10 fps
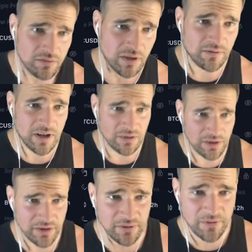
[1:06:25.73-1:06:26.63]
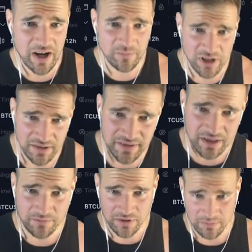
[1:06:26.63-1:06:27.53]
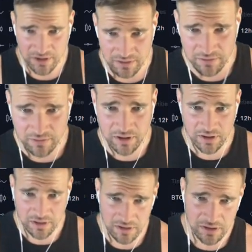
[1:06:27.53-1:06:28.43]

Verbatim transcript: right around the 5 minute time frame here. Okay,